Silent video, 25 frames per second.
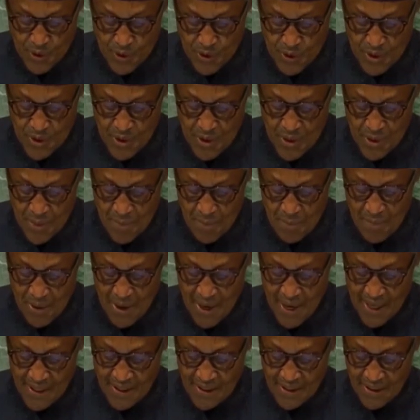post
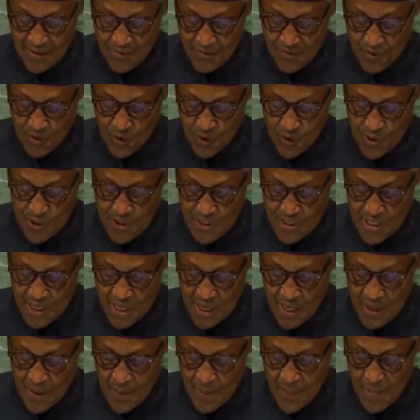by an
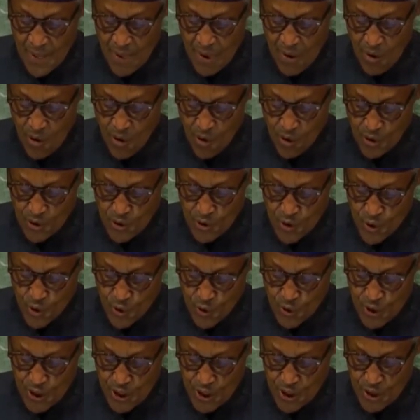influencer on
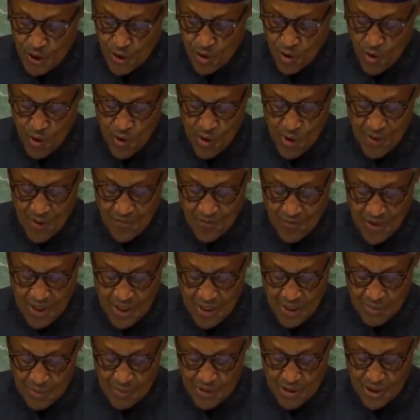social or
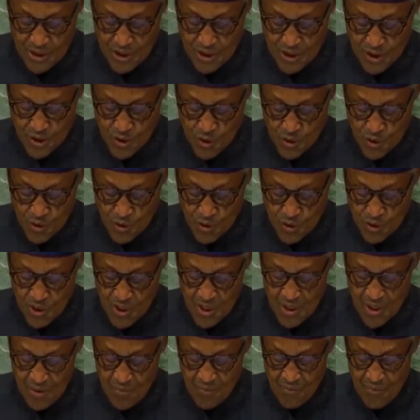environment issues
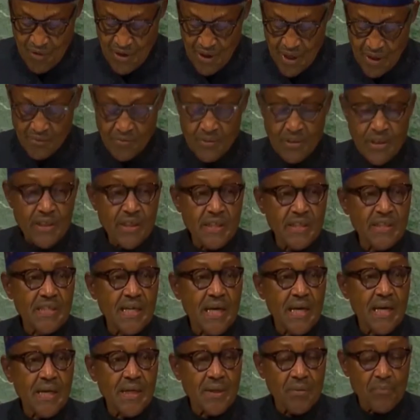may have
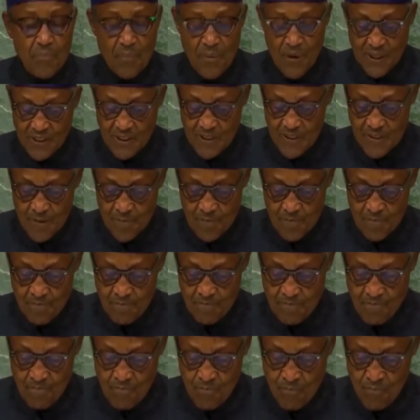greater impact.
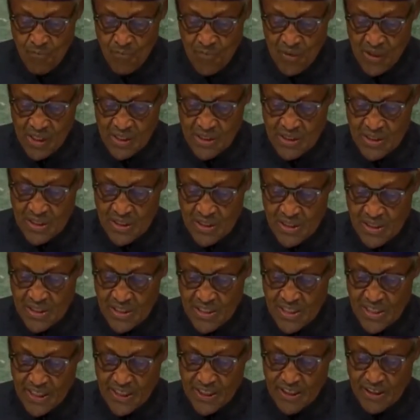
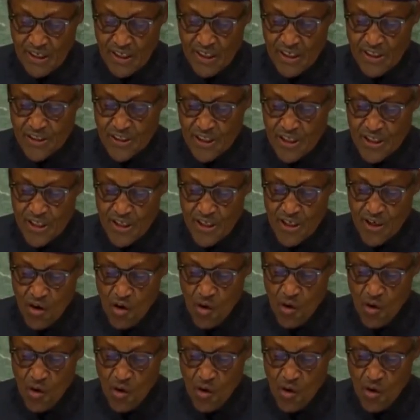Technology